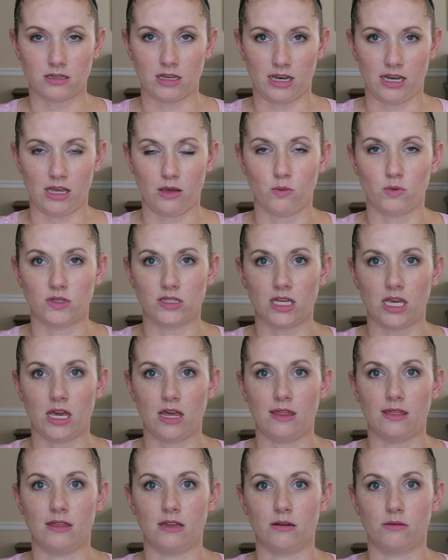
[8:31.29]
And he was
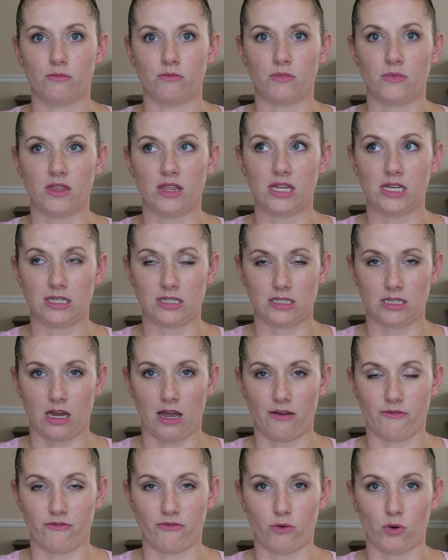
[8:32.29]
in them this
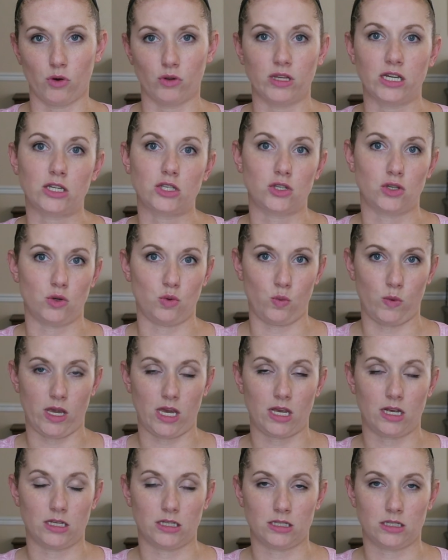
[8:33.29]
time for only 2
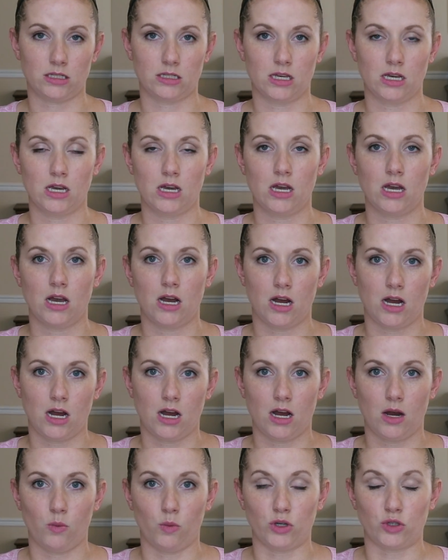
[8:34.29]
weeks,
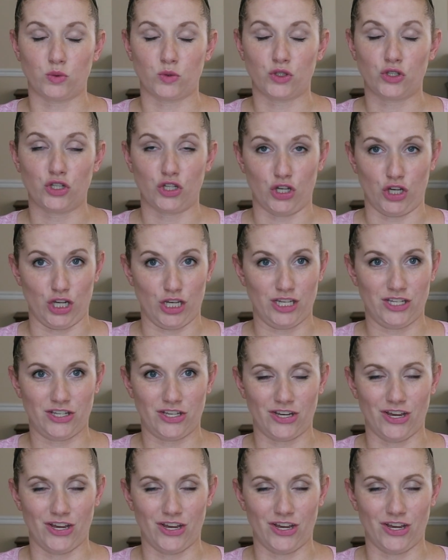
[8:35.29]
which was good.